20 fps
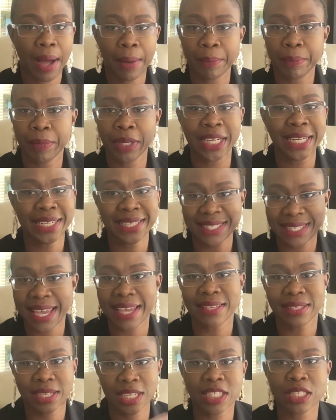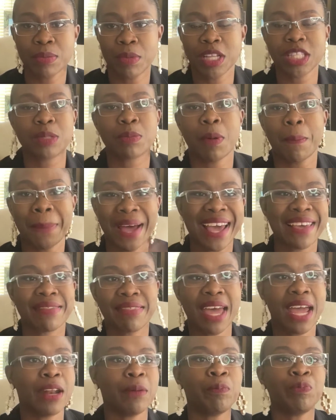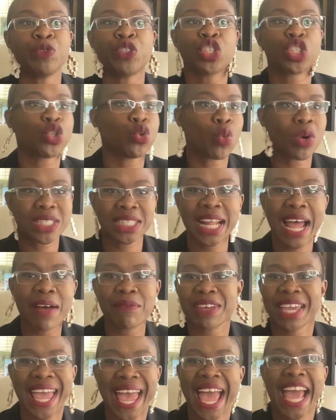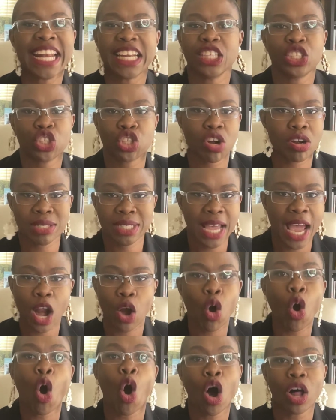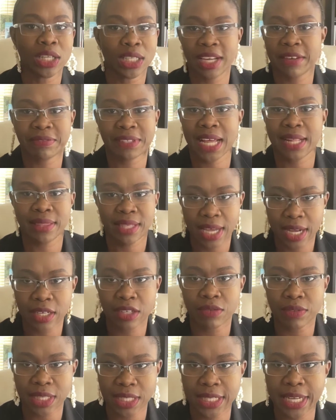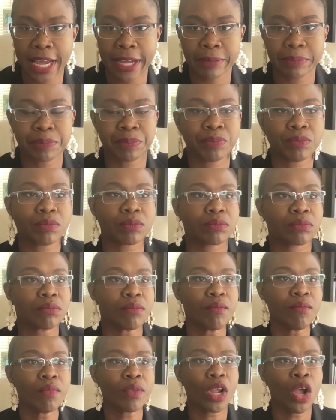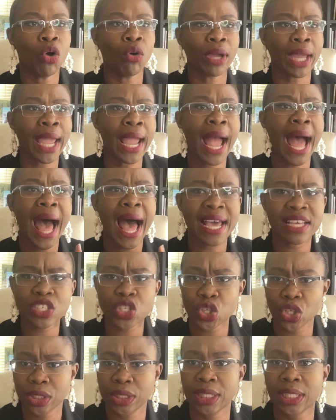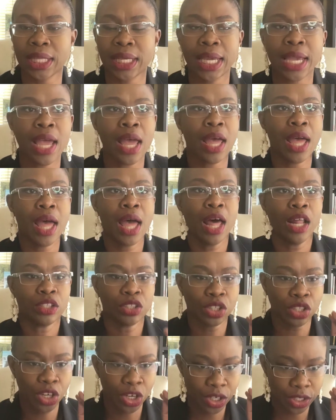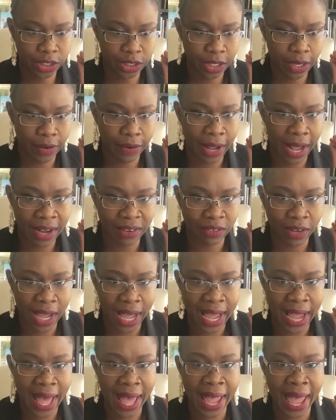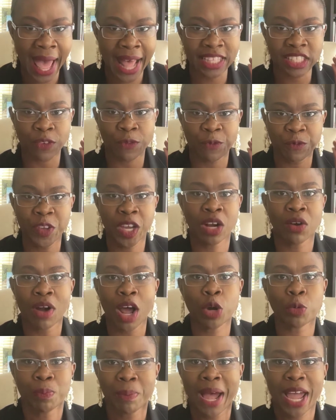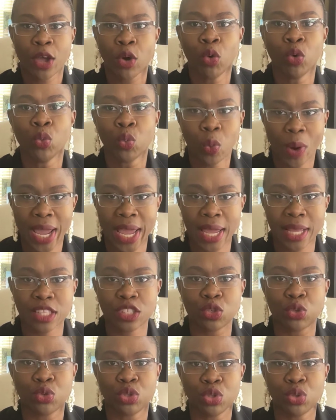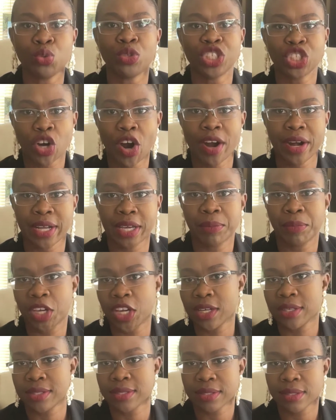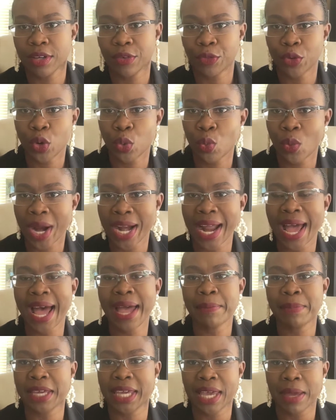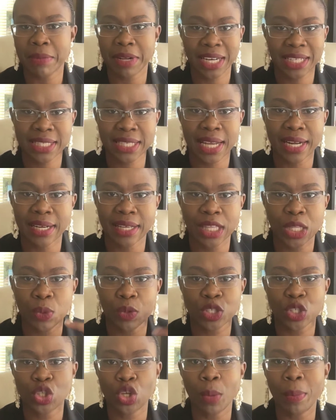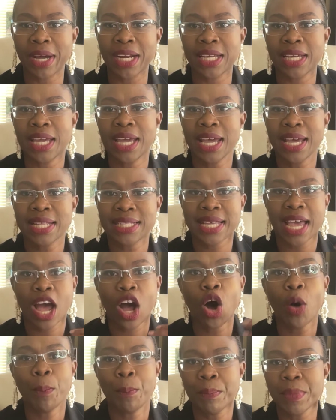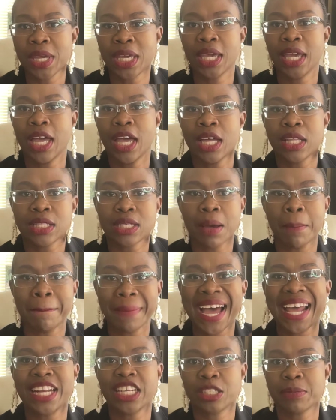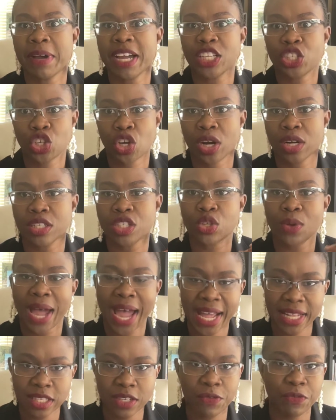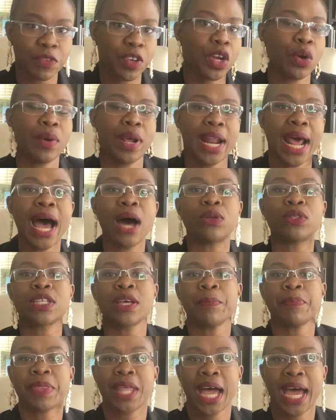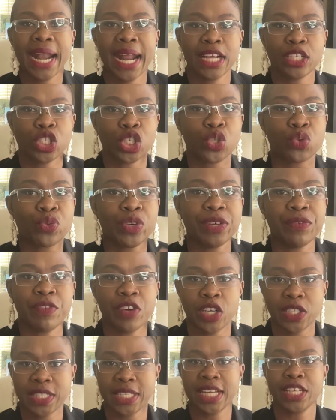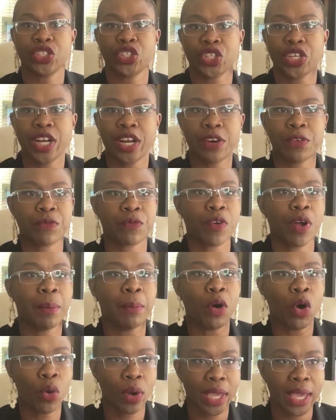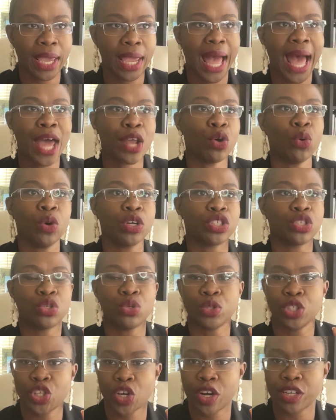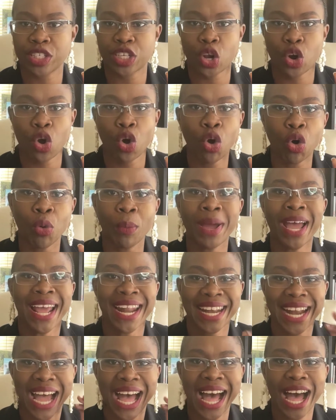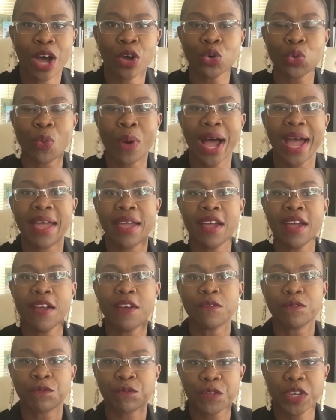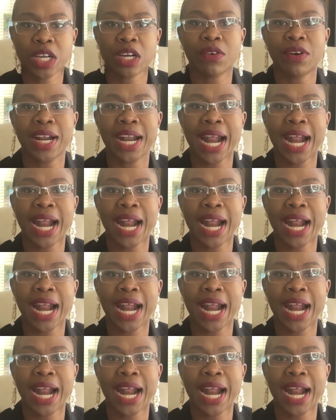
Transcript: it didn't take 6 months, but by then she wasn't having any charts at all left at the end of the day. Okay, I certainly learned, and I had to figure out my own way to do charting, because when I became an attending, there was nobody to help me to manage my chart. So I had to figure it out, and I just reversed engineered it from, okay, I don't want to do charts at home. Now, how do I figure it